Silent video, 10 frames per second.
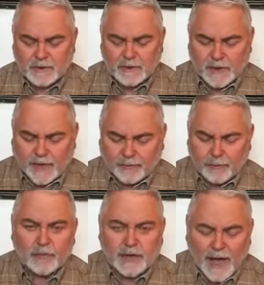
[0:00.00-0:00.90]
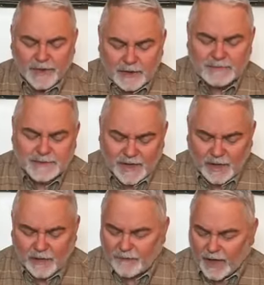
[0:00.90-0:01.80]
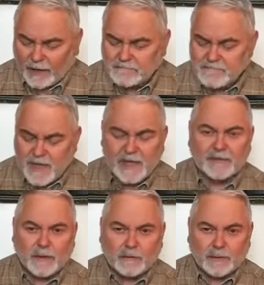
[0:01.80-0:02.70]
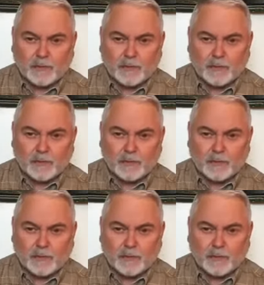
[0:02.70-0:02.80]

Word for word: and through God Himself and men that would